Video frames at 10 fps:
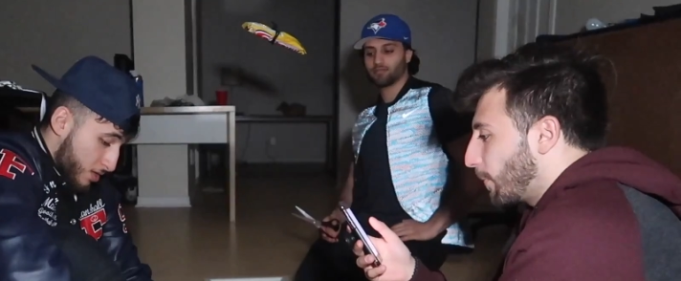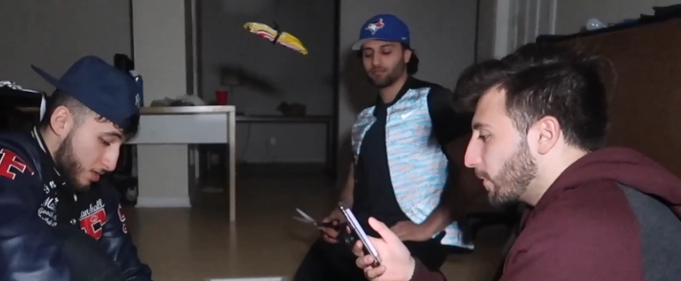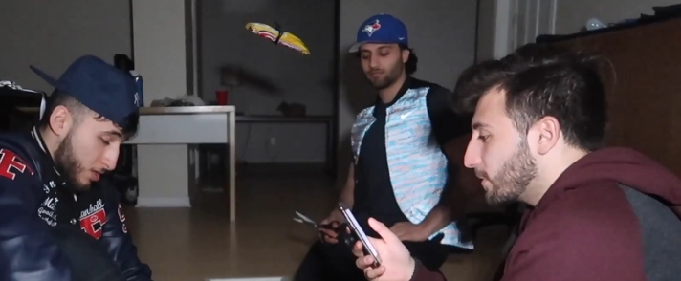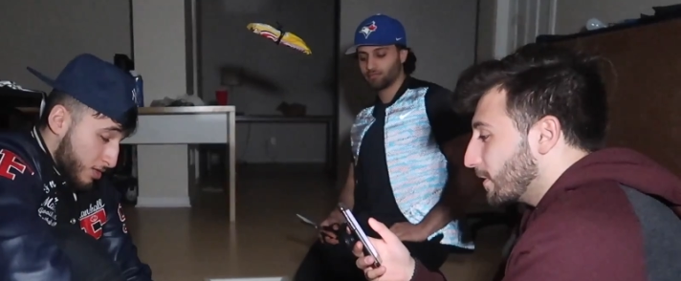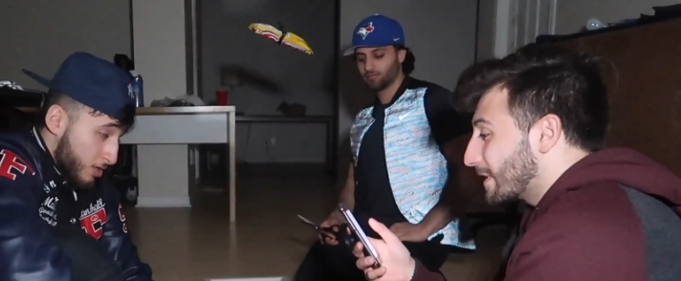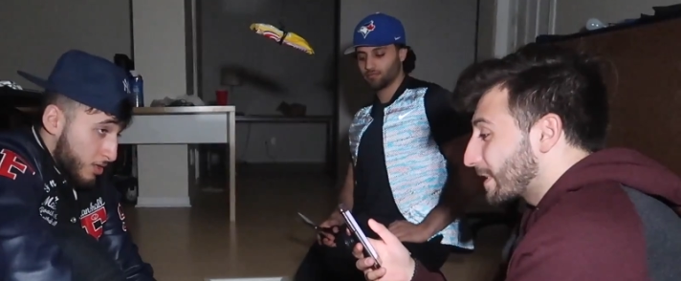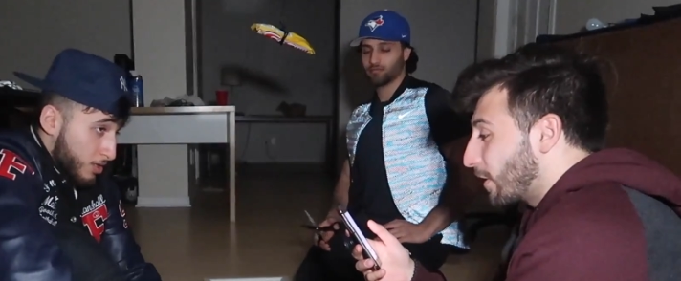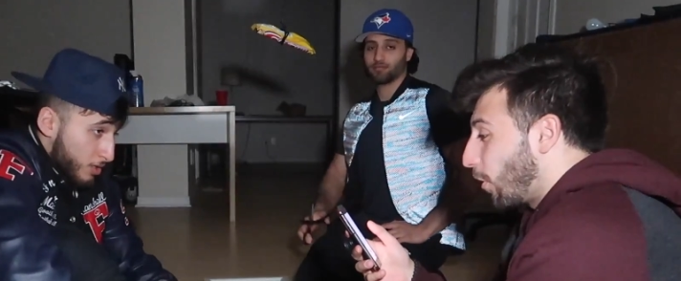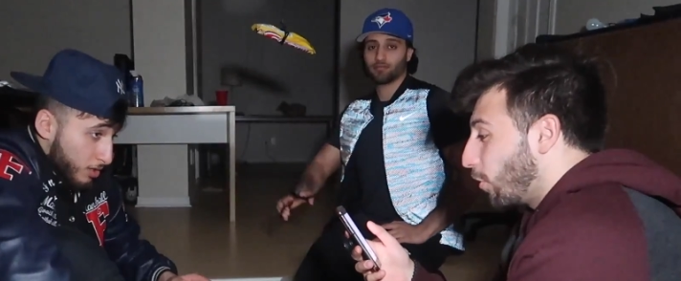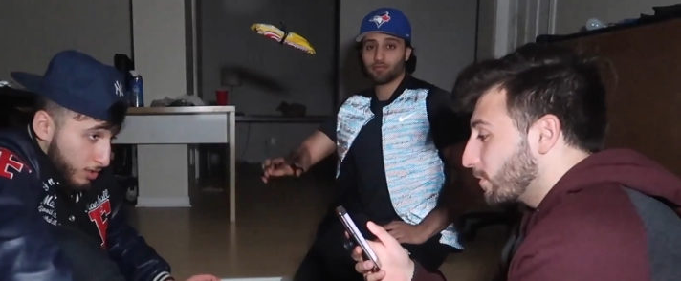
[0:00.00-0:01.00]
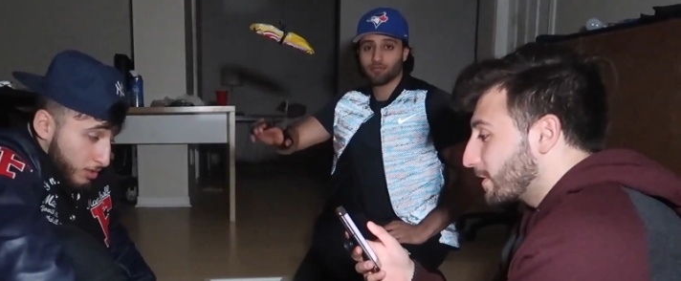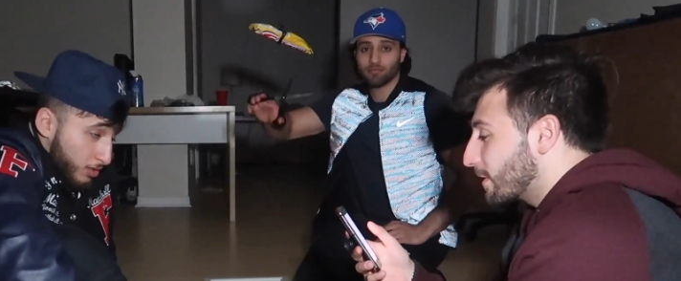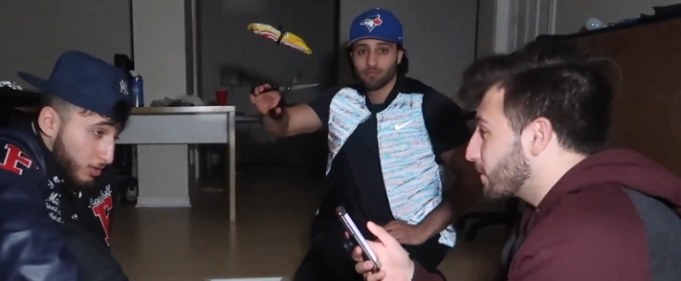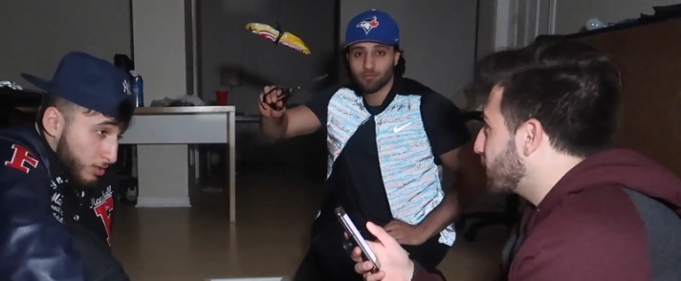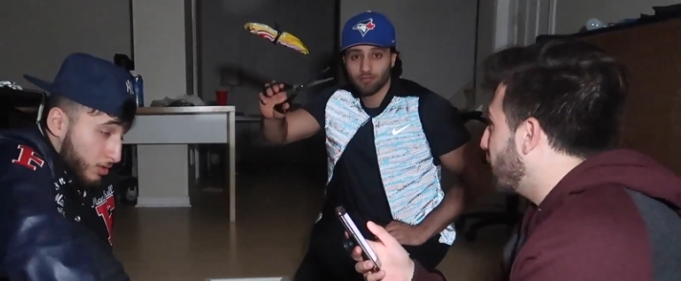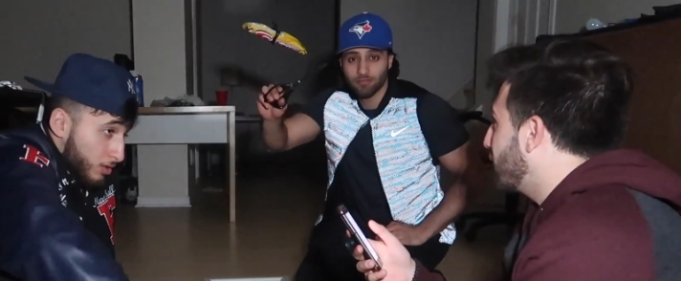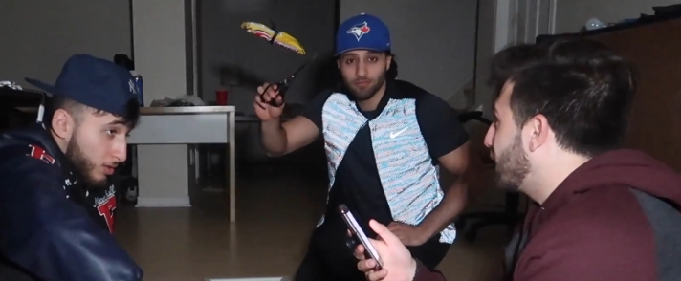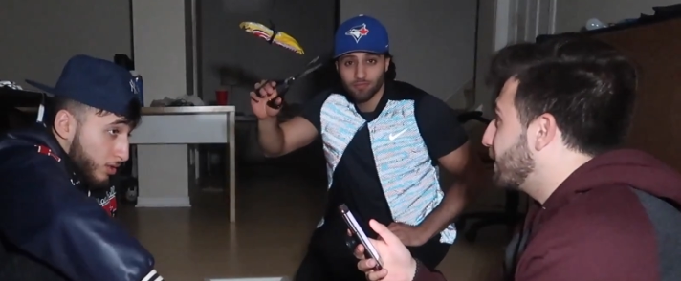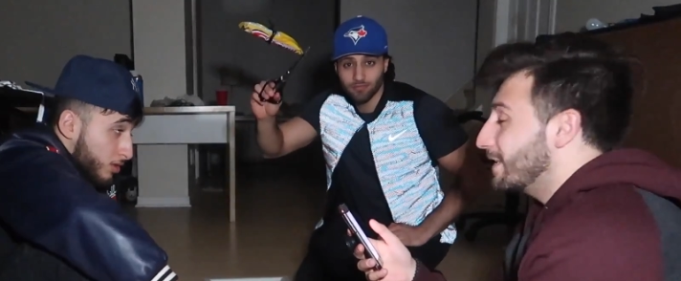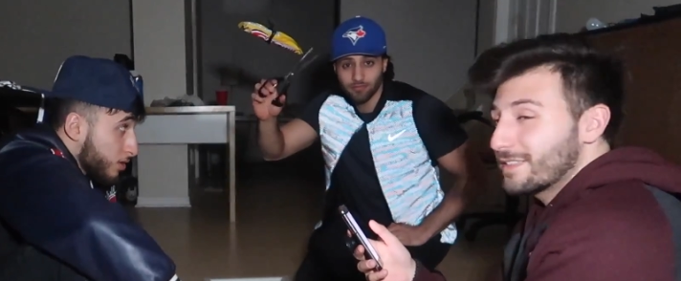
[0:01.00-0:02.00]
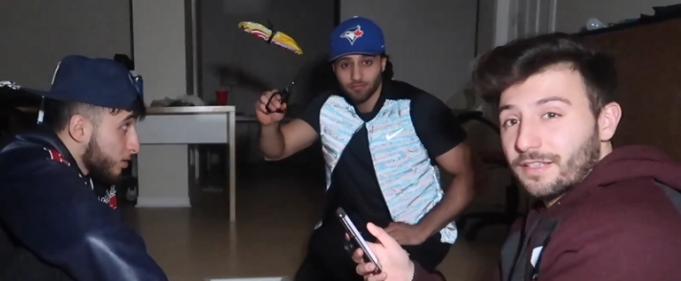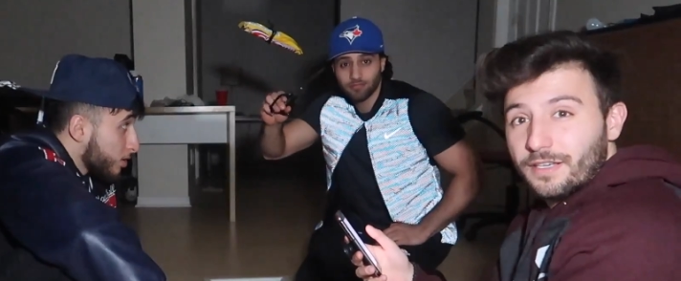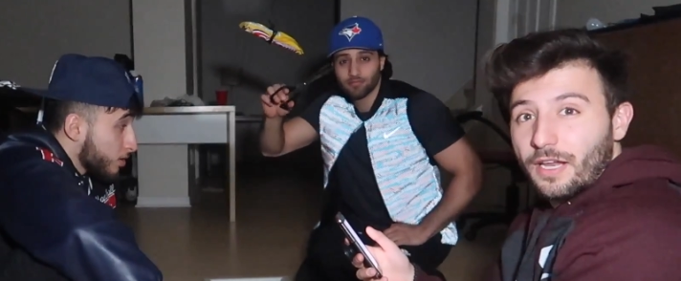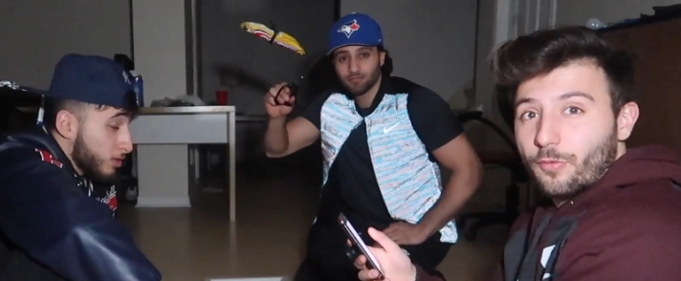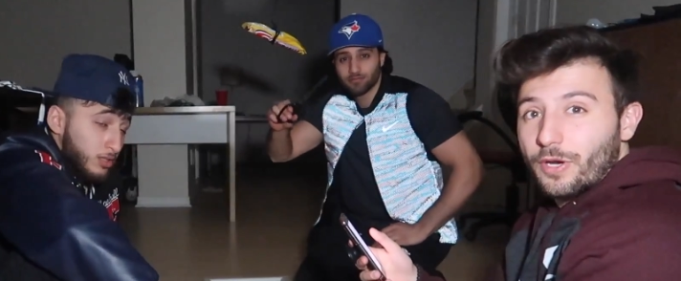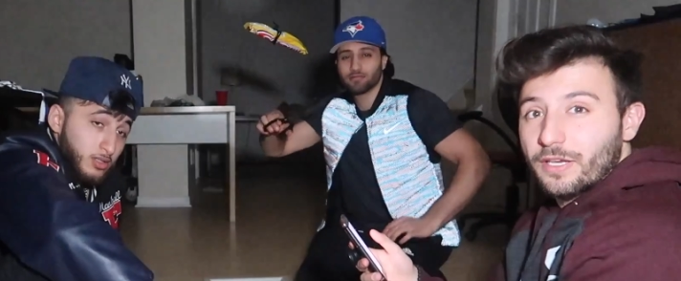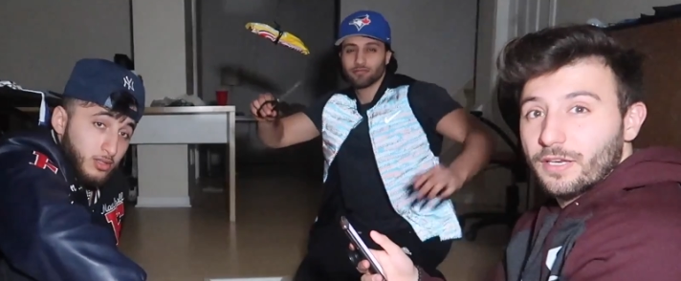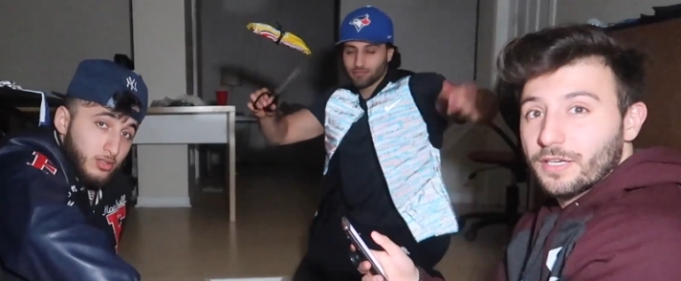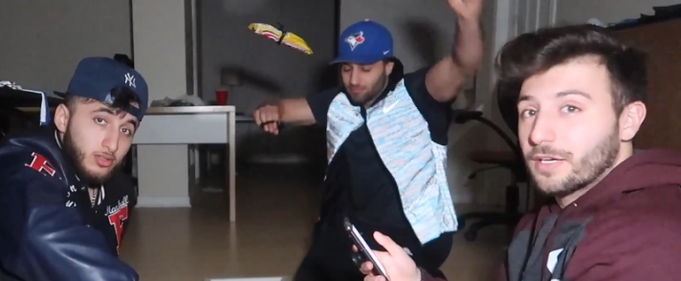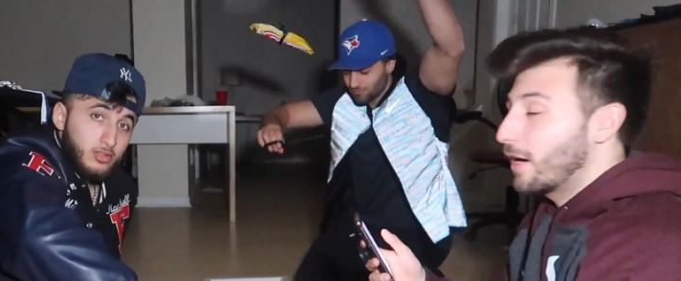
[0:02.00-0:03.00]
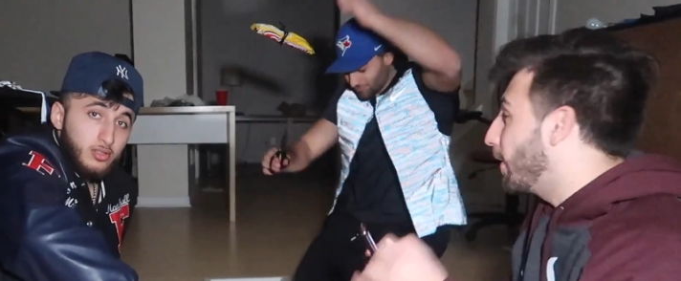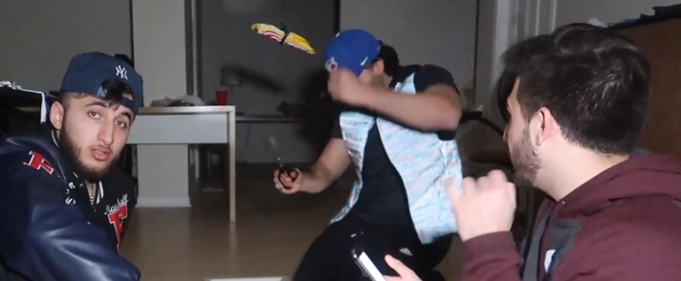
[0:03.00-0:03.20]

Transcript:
Speaker 1: person is gonna hold the scissors out and he's gonna get ready to cut.